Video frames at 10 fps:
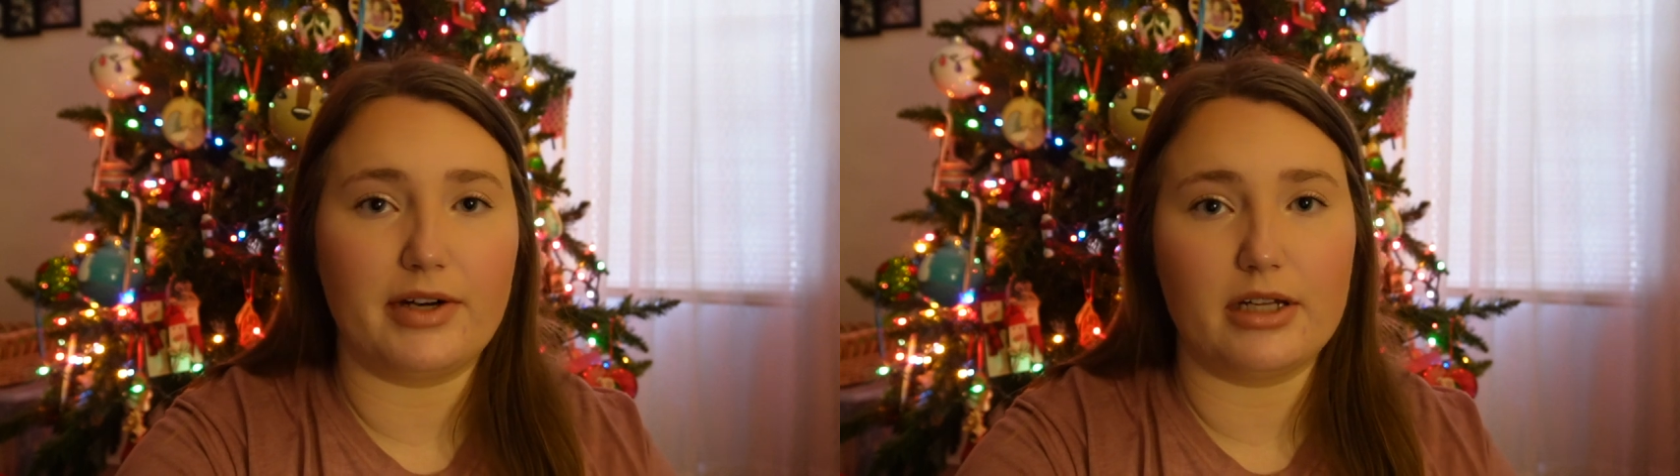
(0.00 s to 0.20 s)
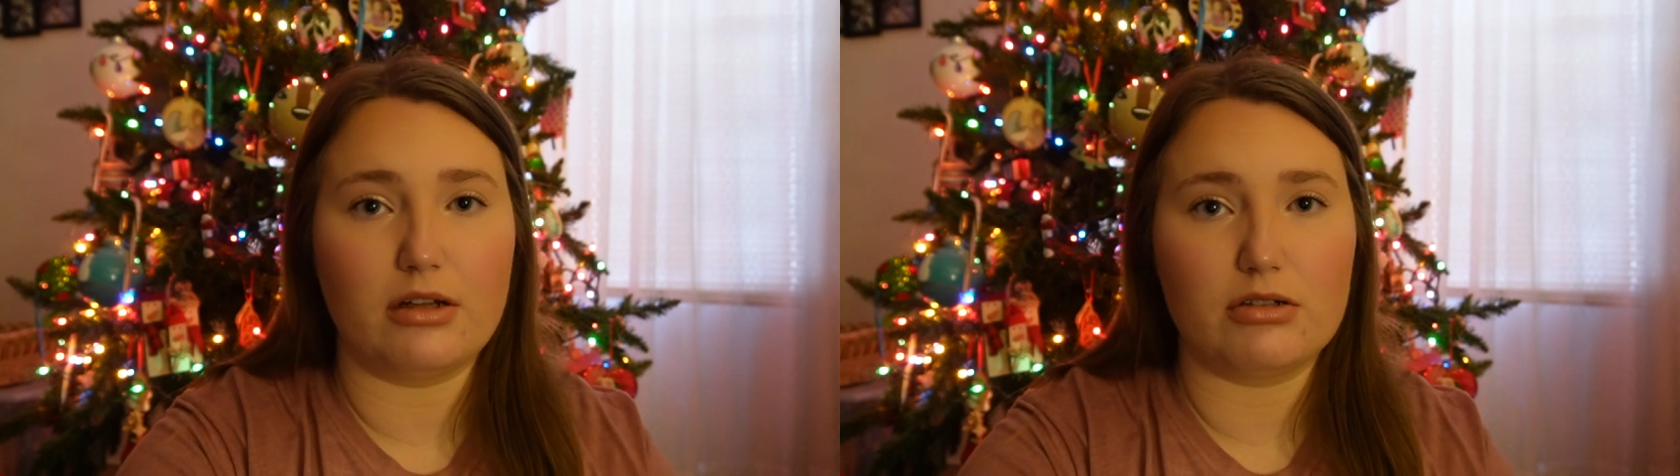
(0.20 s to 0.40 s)

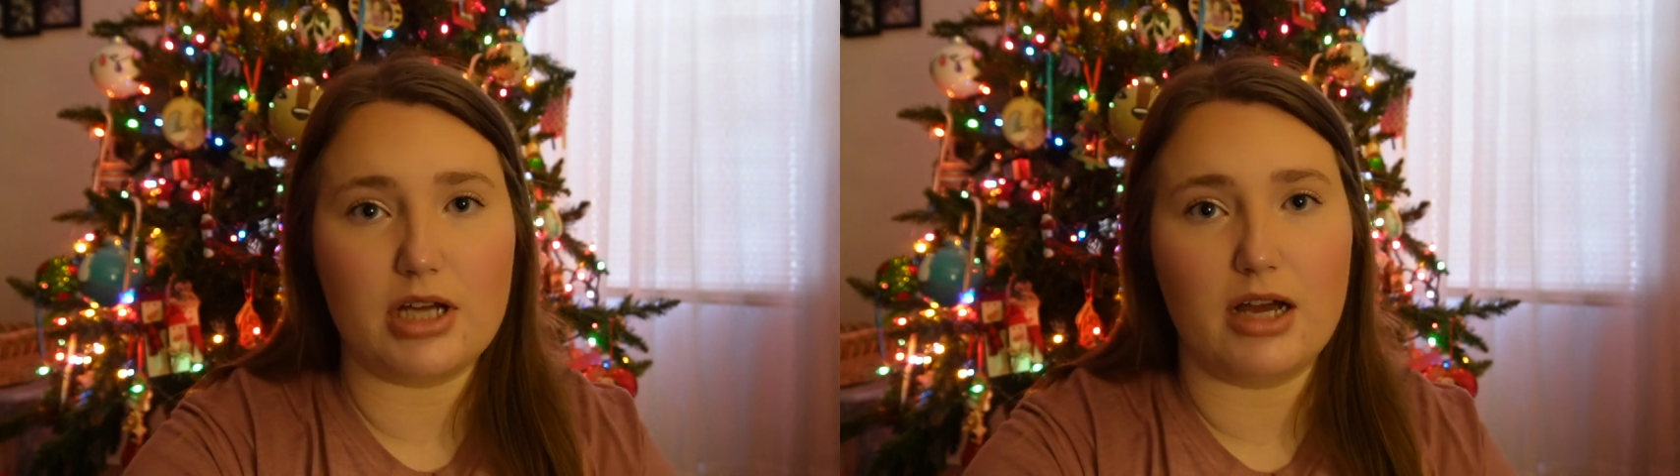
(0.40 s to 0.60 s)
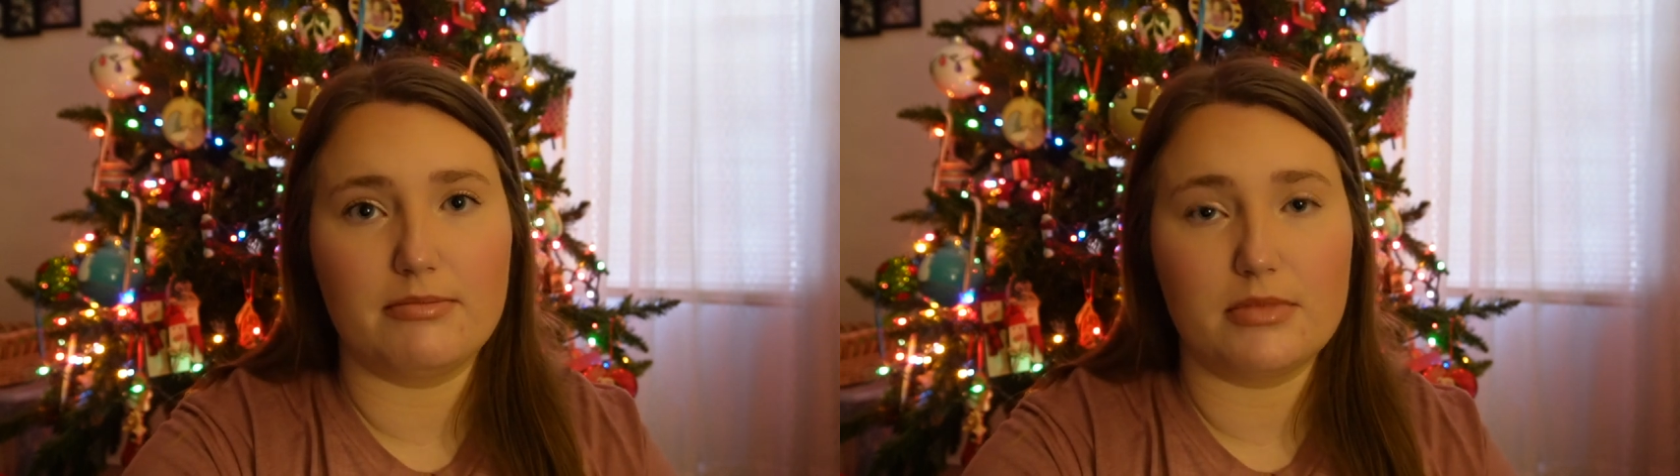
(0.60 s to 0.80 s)
very long
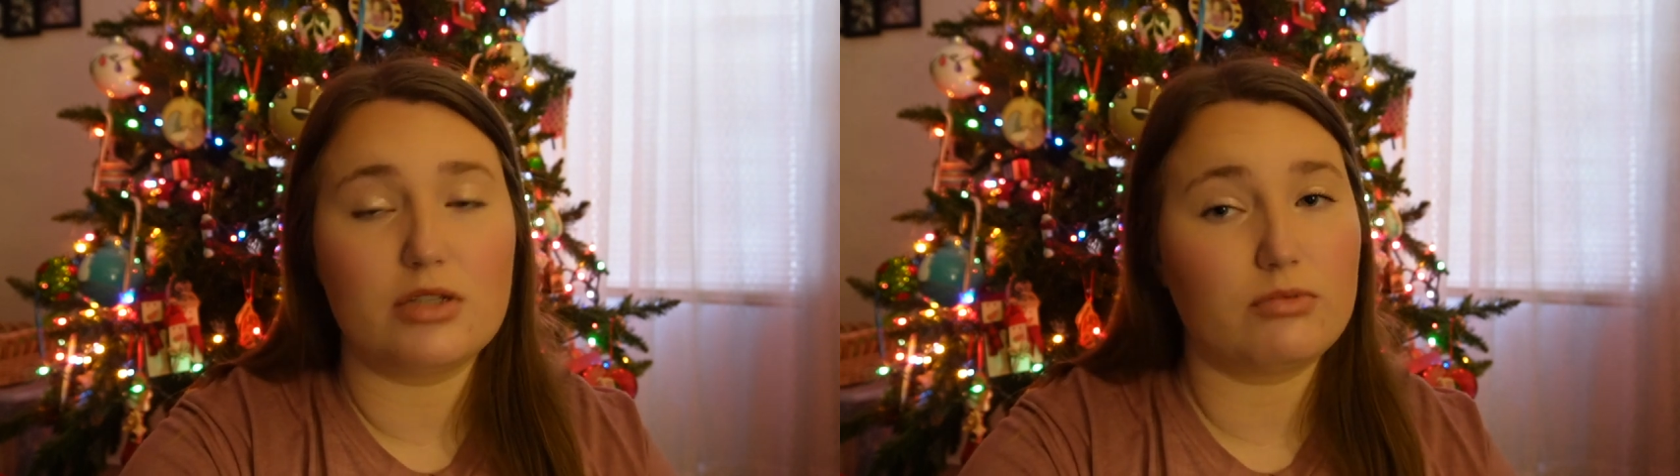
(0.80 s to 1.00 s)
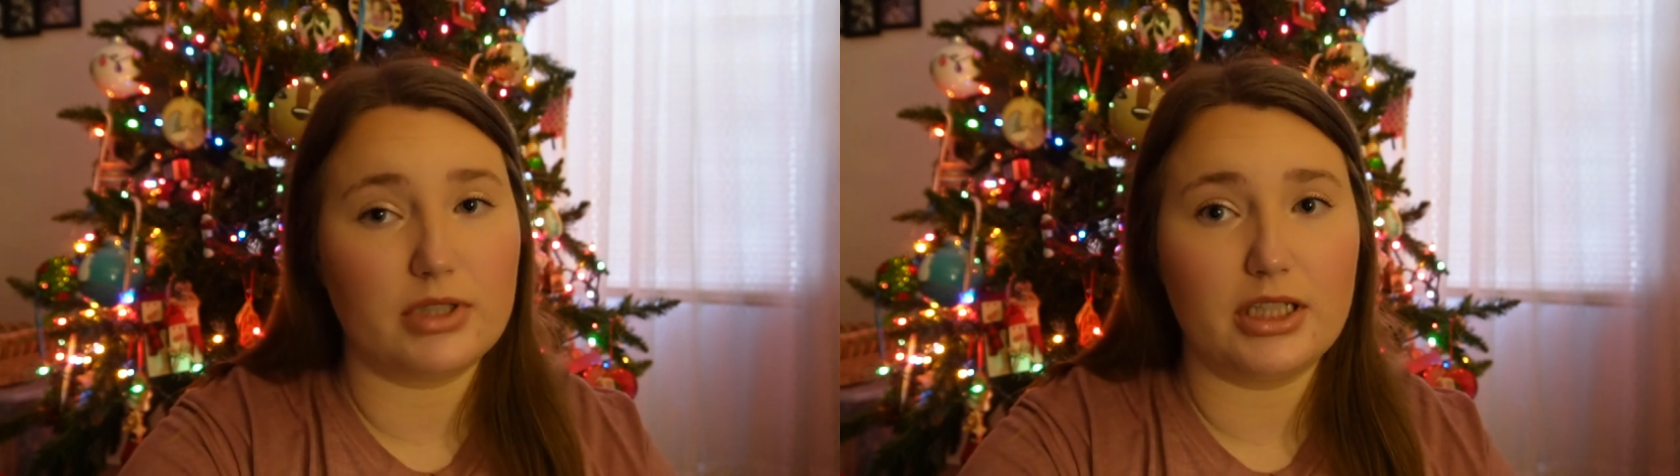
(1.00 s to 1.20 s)
time.
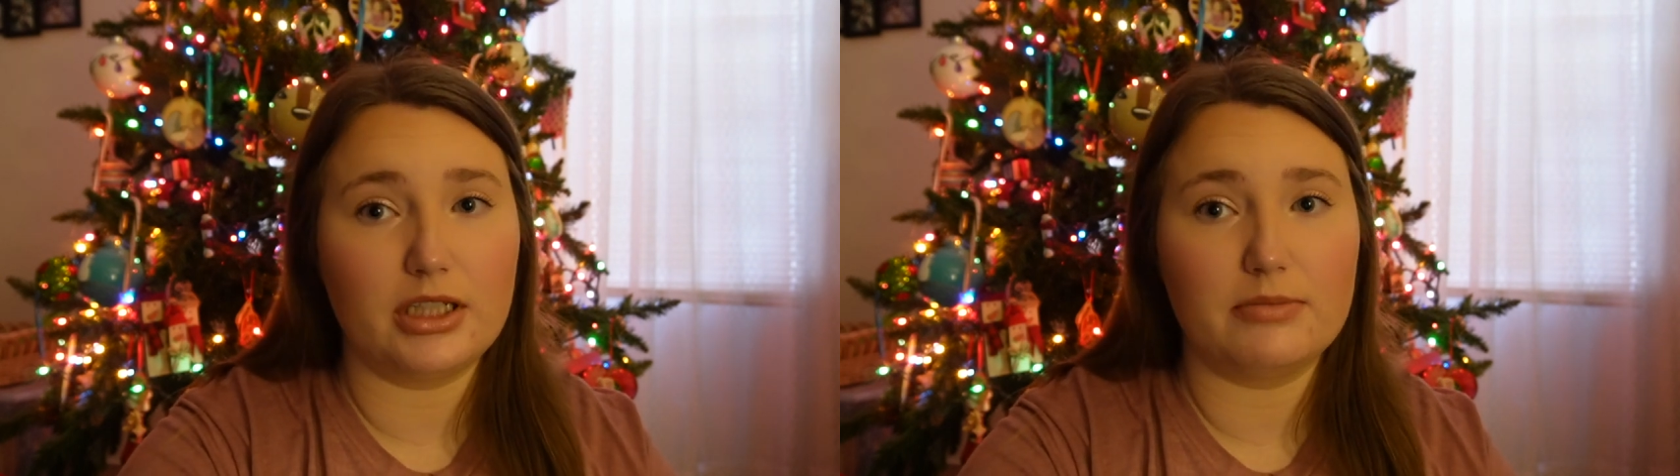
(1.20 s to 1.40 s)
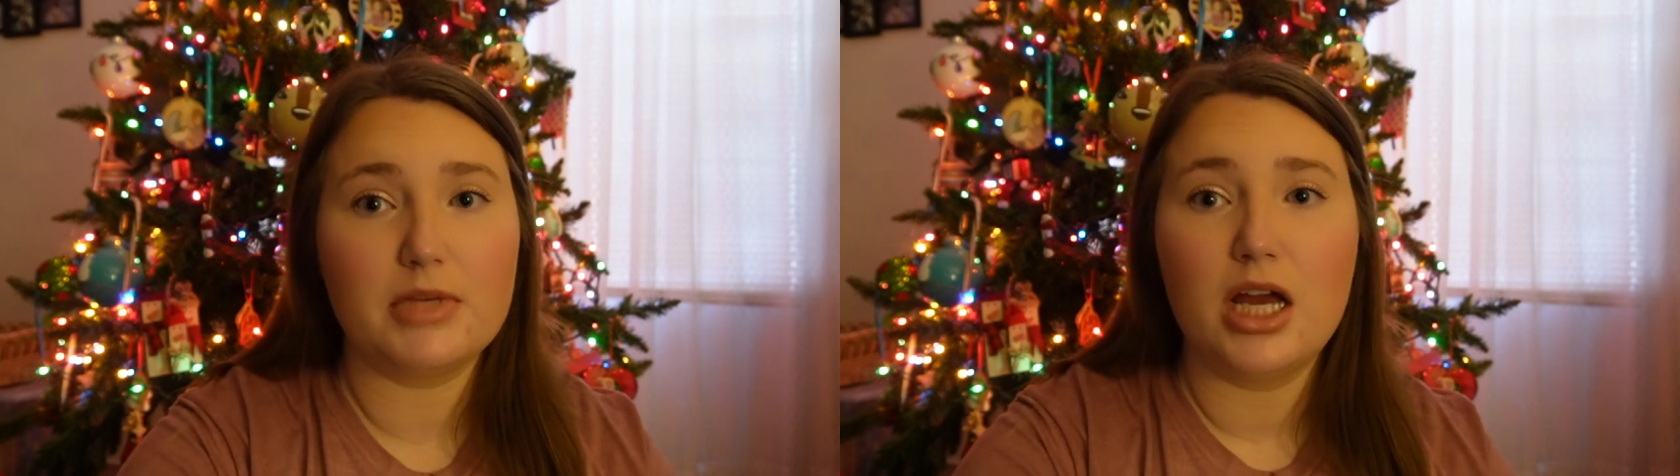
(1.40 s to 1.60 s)
It's really
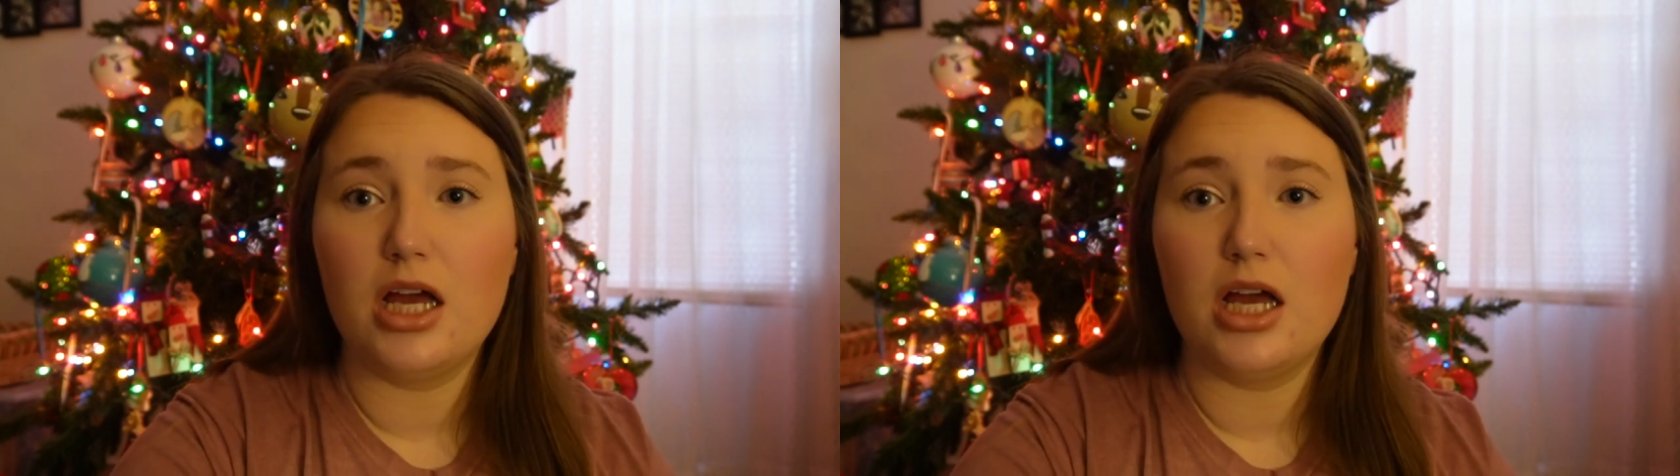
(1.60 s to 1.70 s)
good.